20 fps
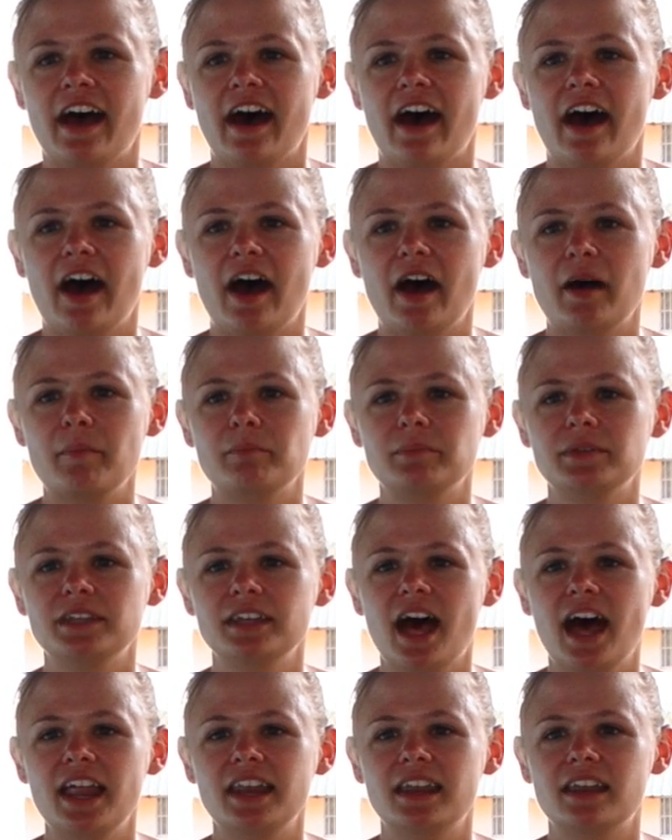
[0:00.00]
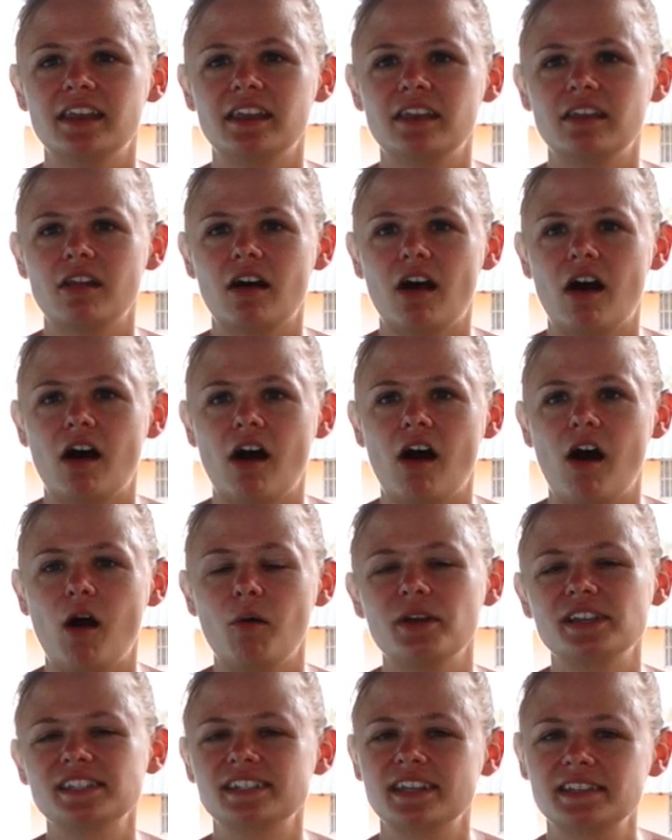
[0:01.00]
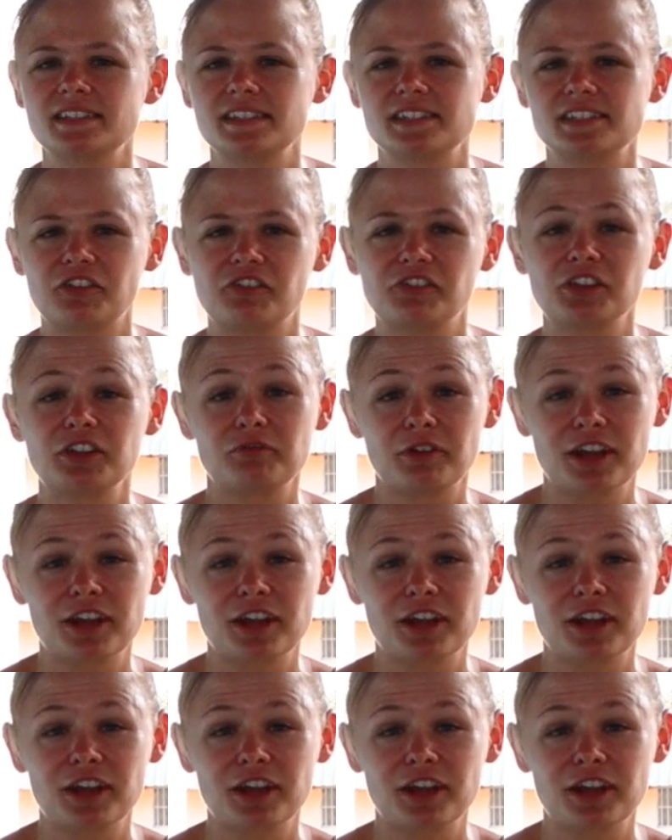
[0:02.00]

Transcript: Um, not always necessarily